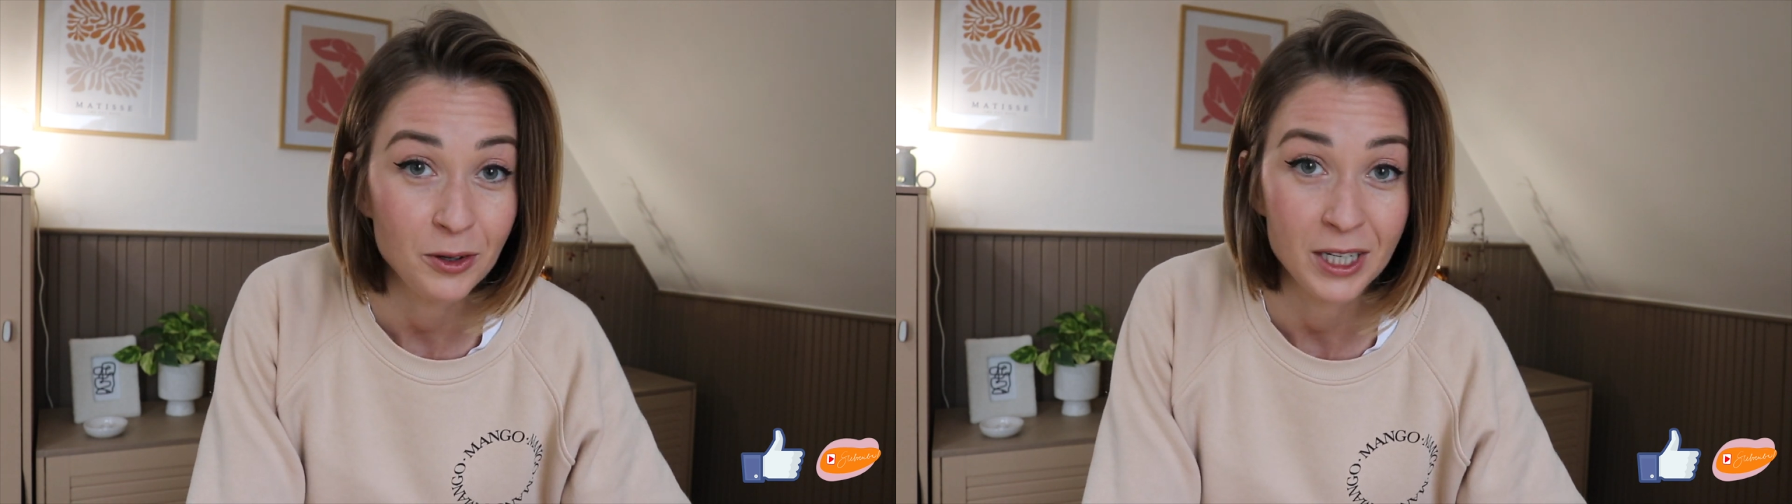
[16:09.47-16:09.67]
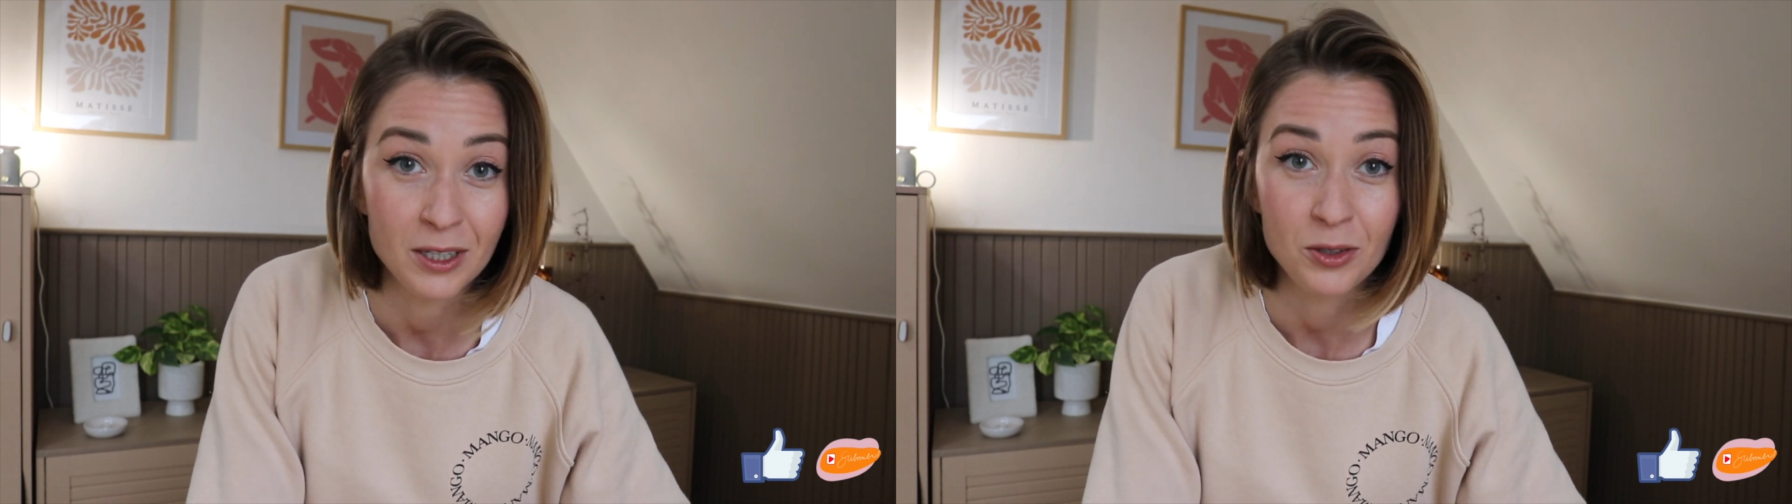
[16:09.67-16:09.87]

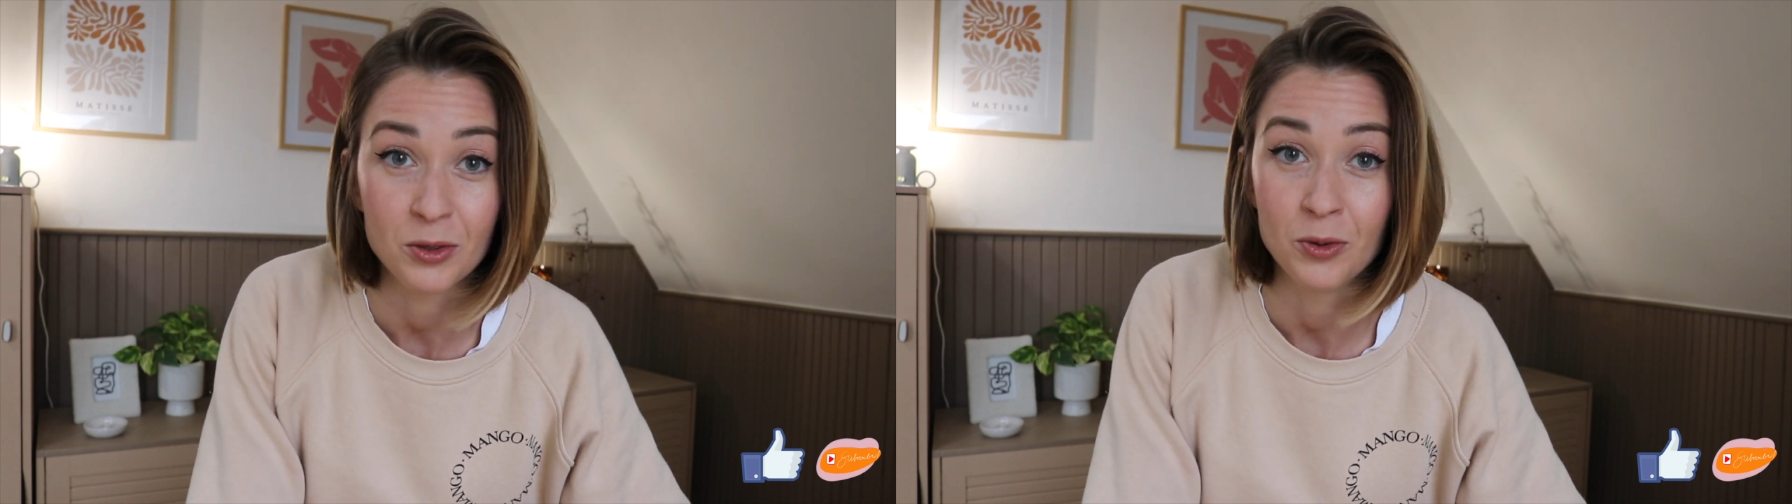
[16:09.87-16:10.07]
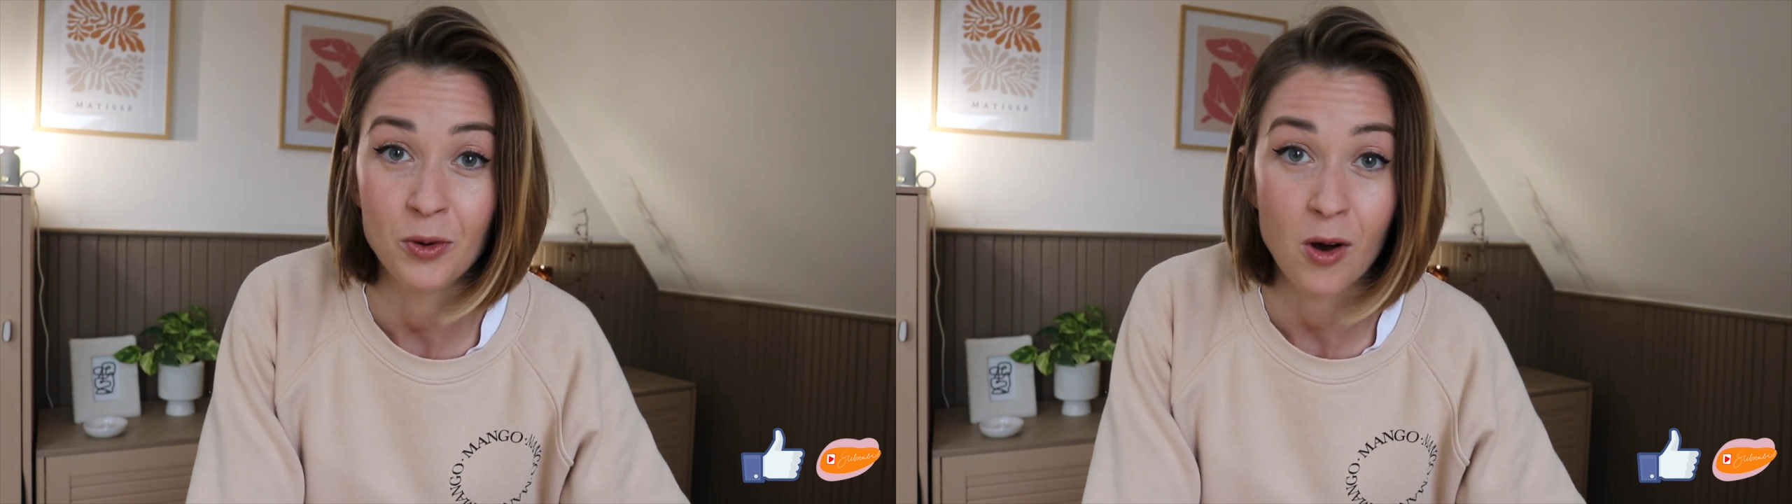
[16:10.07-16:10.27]
Year
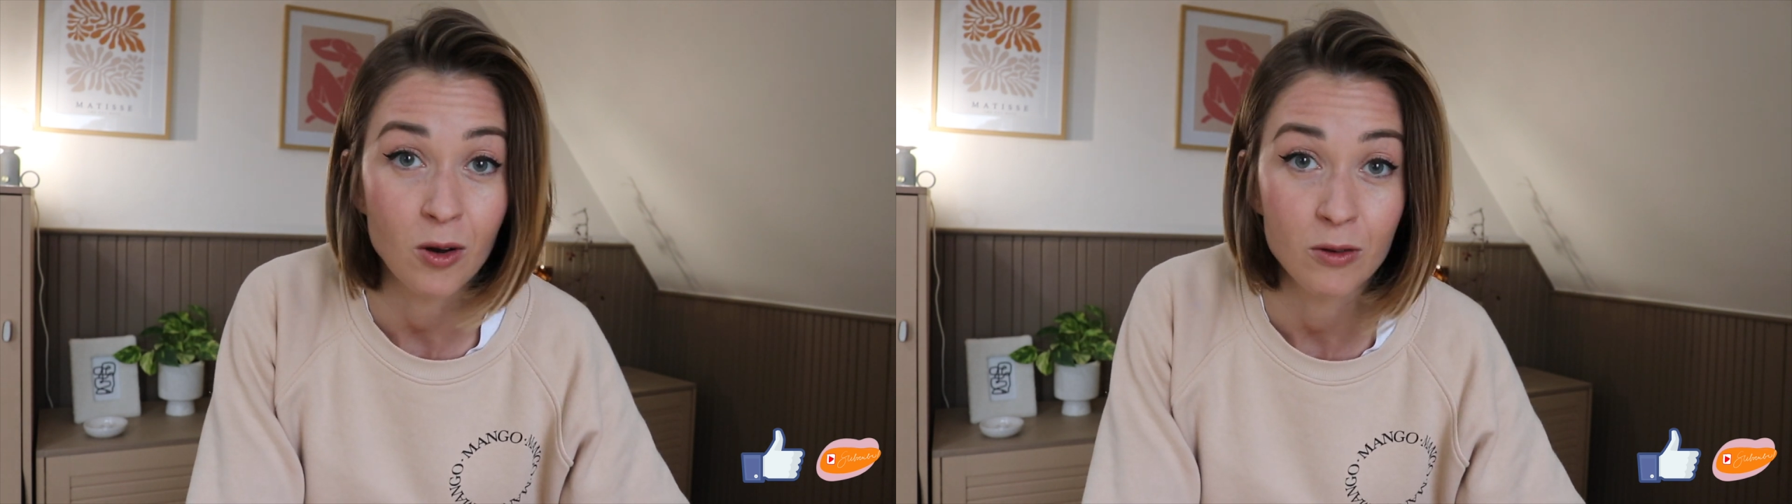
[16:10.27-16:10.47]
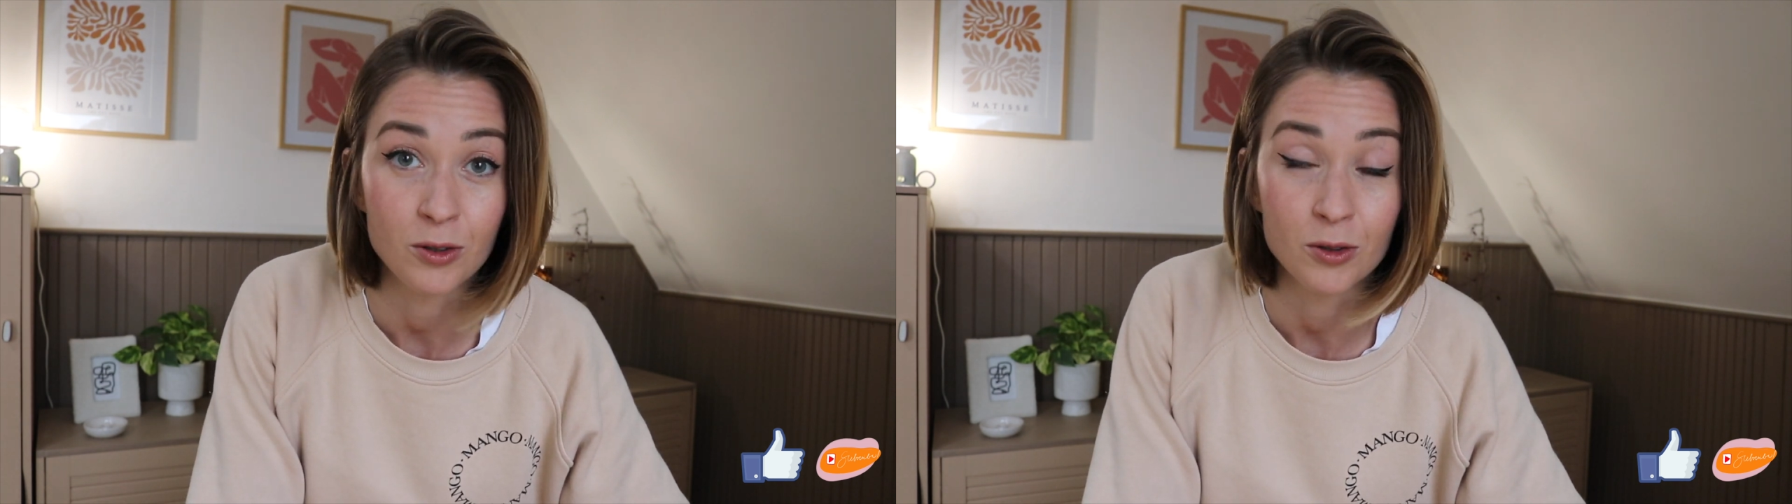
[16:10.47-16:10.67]
to all
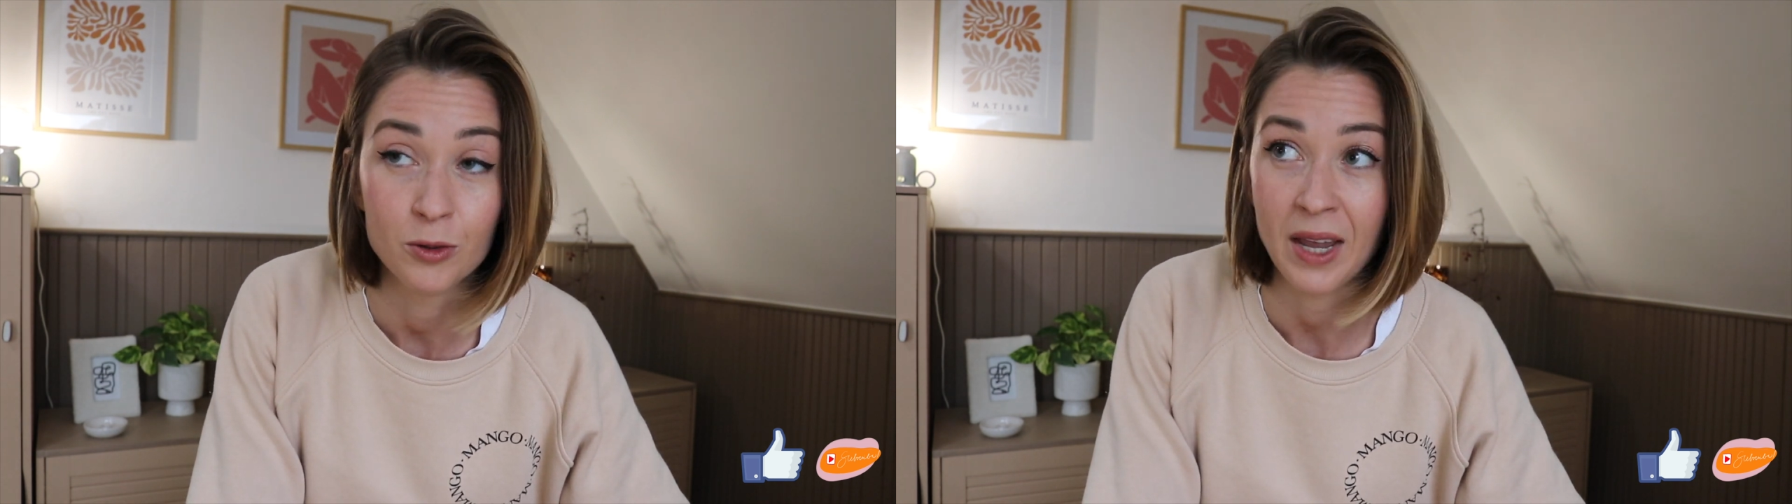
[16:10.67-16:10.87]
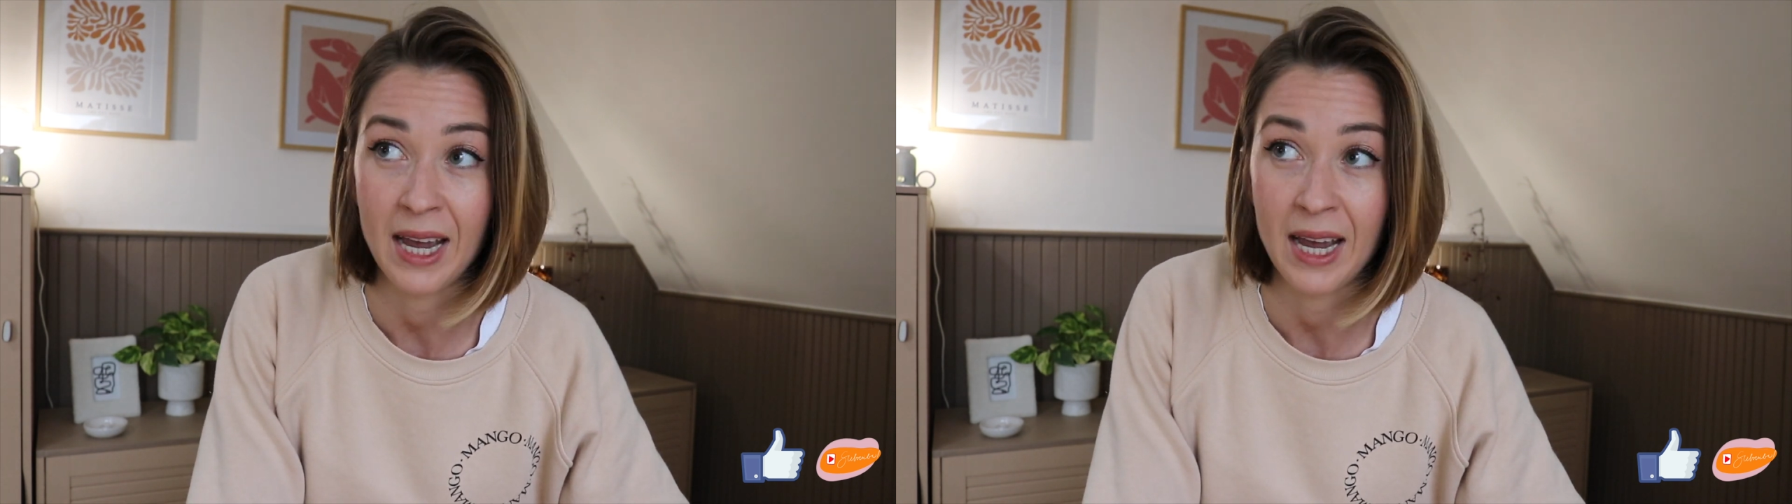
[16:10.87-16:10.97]
of you,